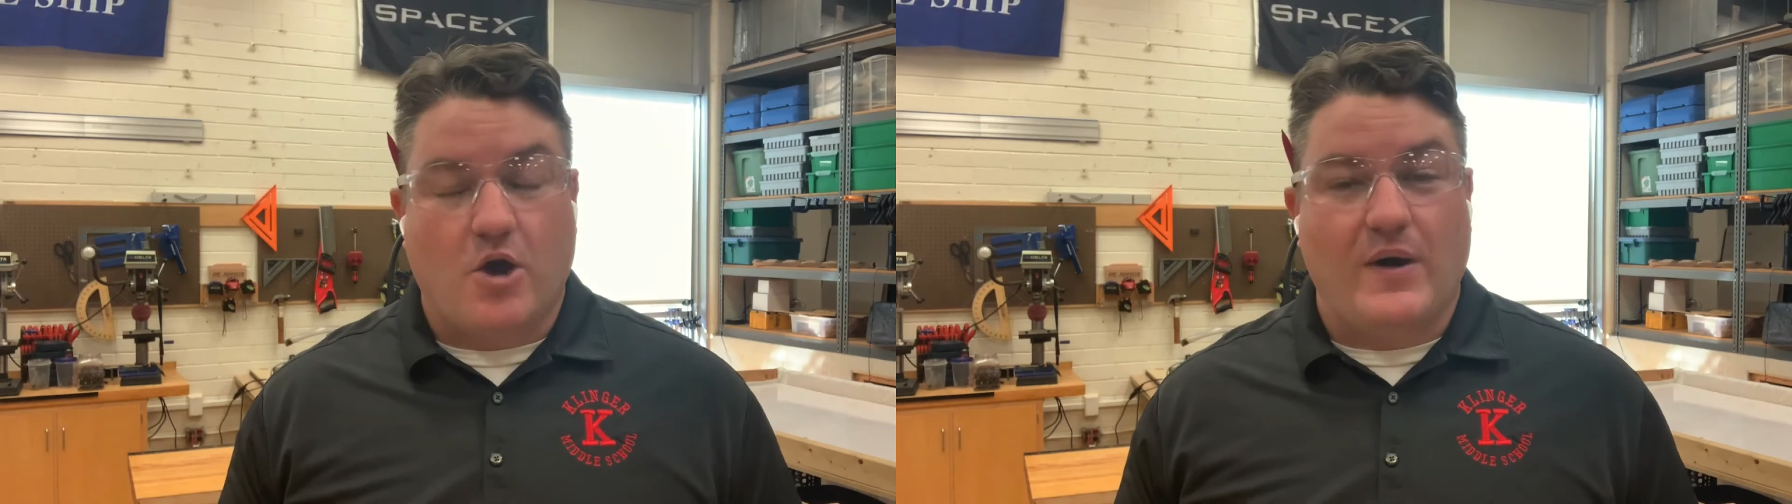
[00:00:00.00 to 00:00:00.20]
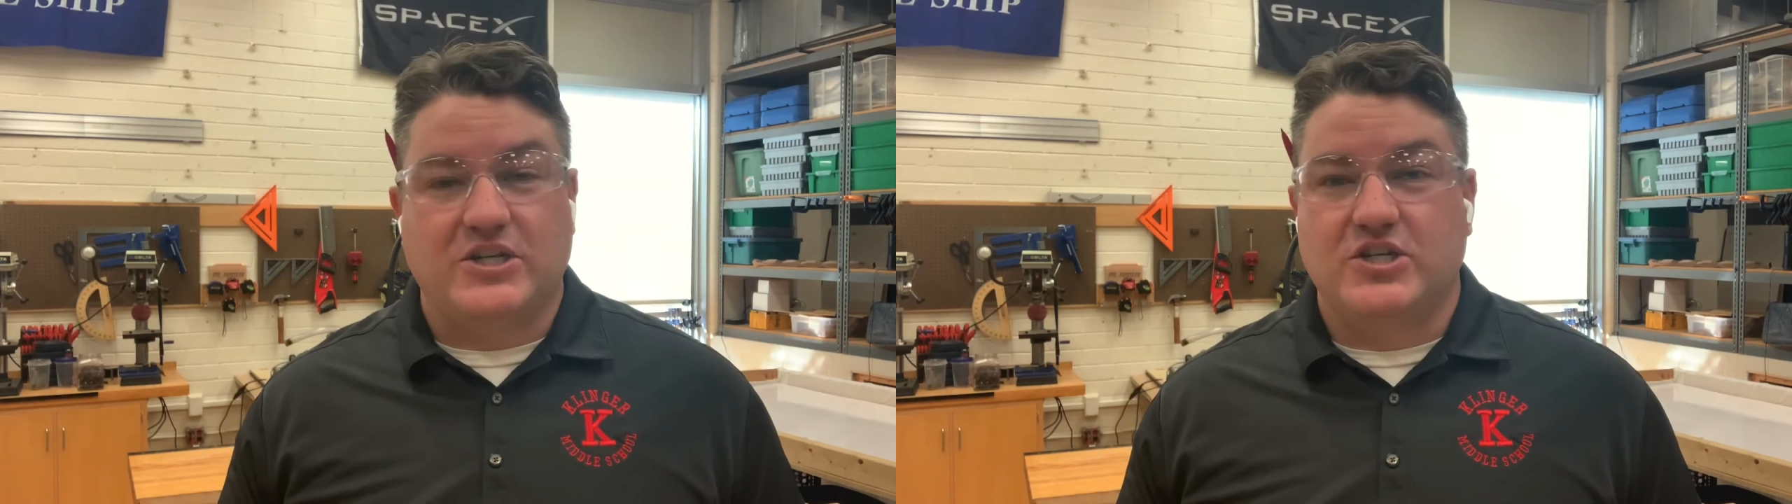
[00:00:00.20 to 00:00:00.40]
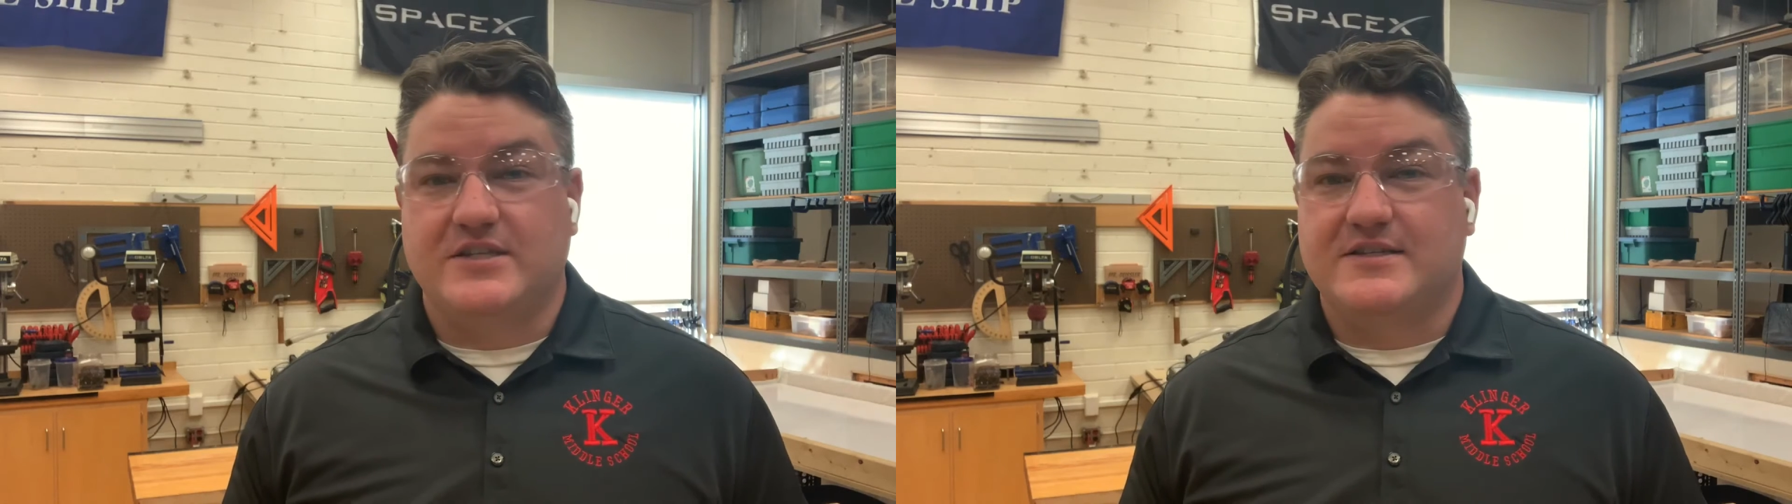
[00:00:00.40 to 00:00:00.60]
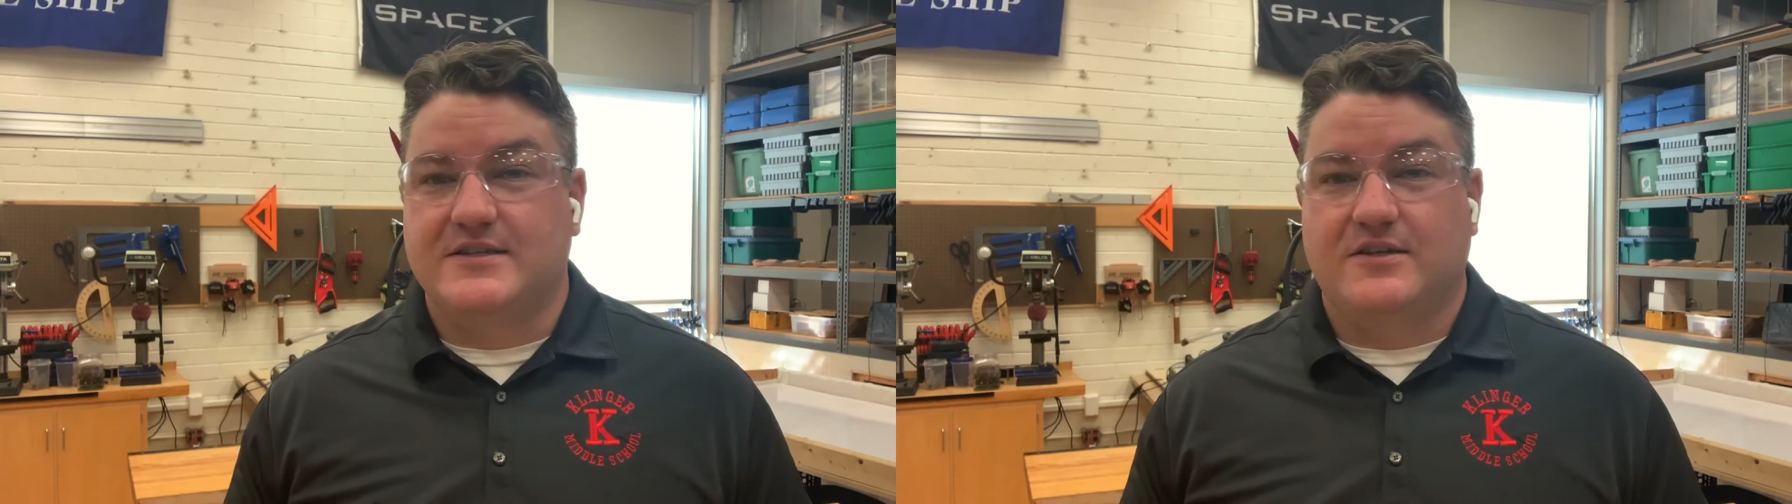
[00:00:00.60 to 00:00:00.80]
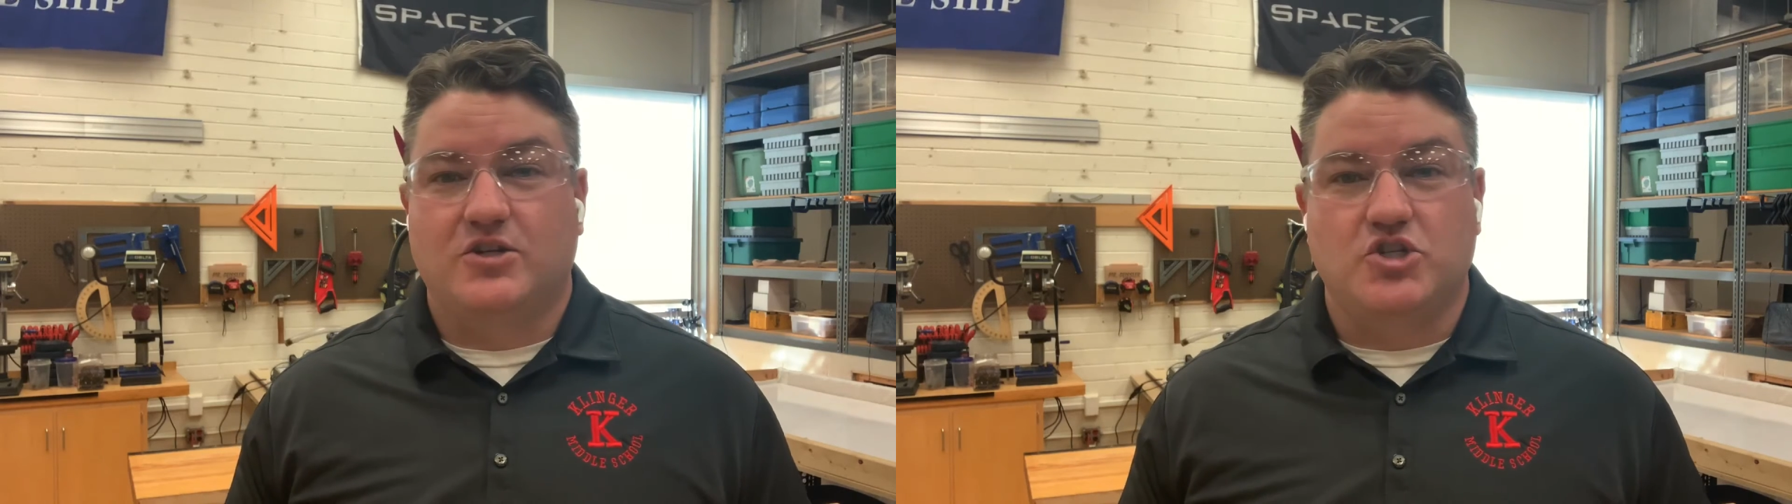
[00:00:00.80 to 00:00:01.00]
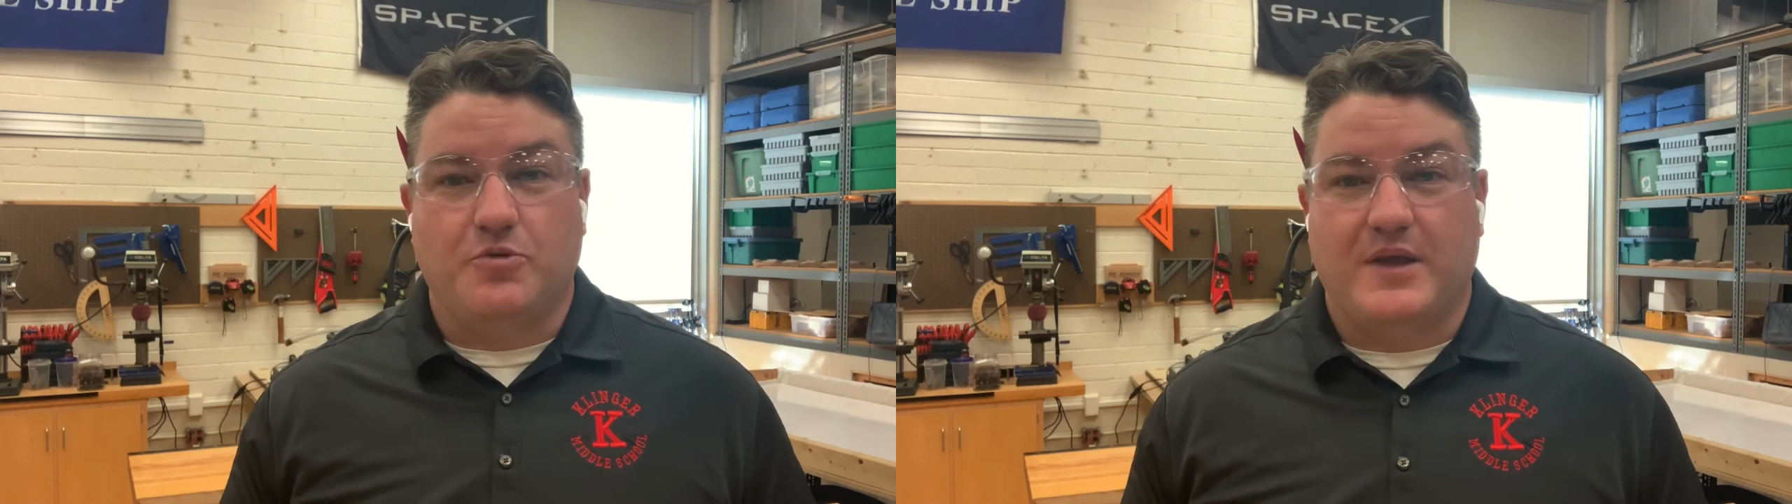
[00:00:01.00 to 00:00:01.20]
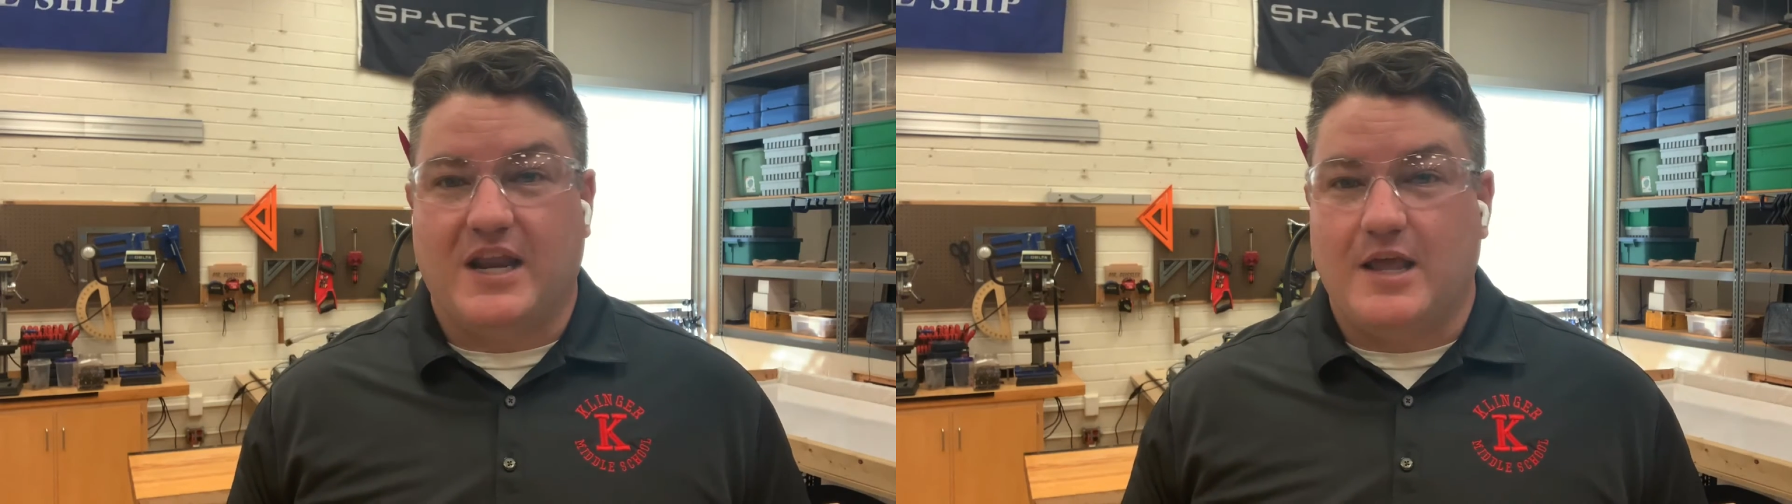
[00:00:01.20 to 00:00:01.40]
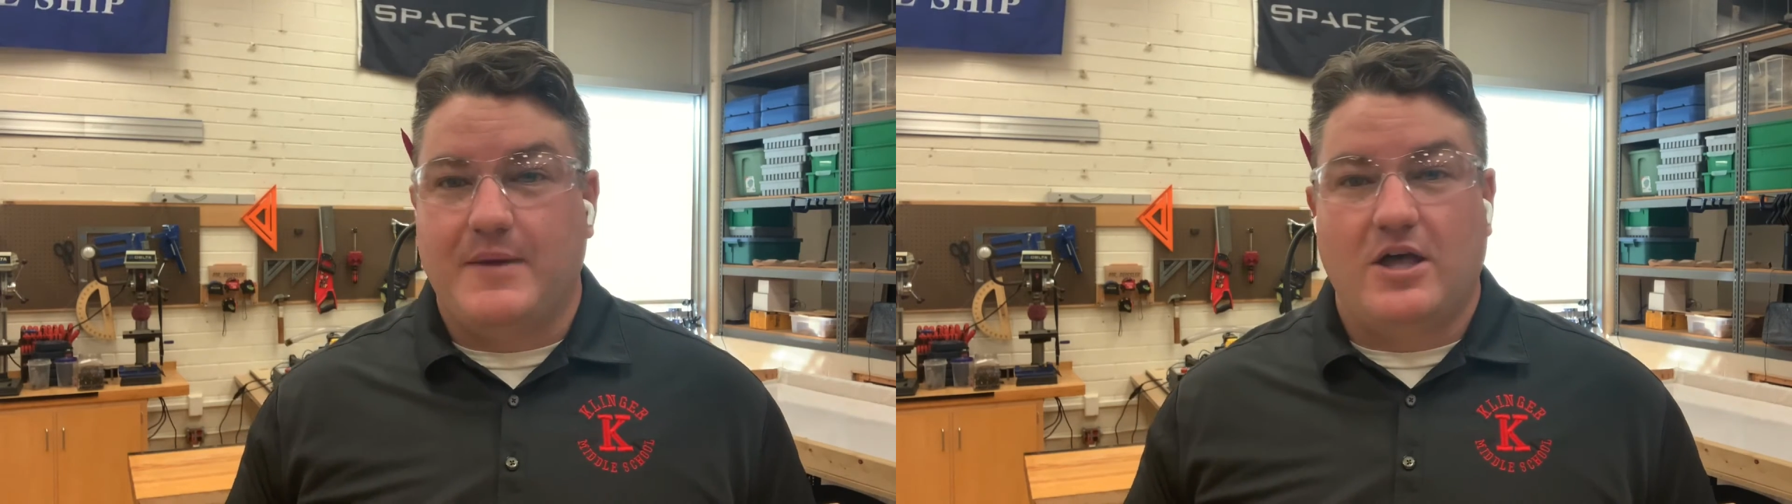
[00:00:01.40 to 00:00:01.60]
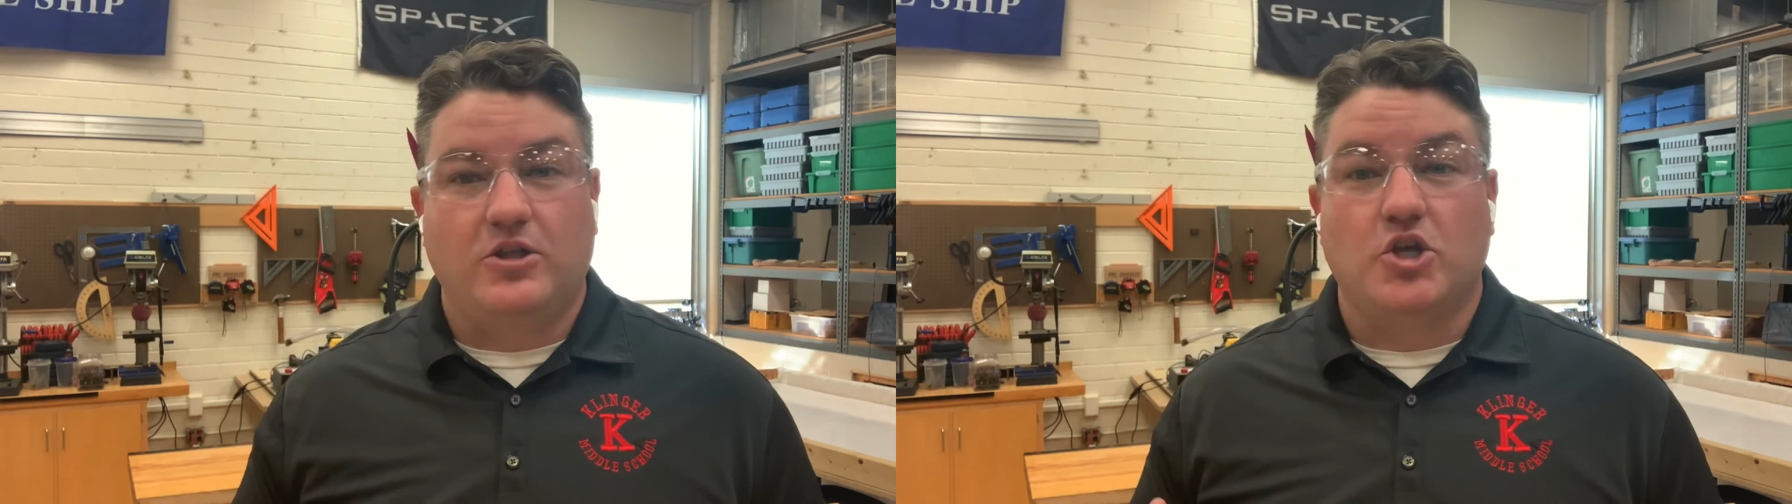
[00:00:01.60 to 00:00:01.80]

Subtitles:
questions, shoot me an email.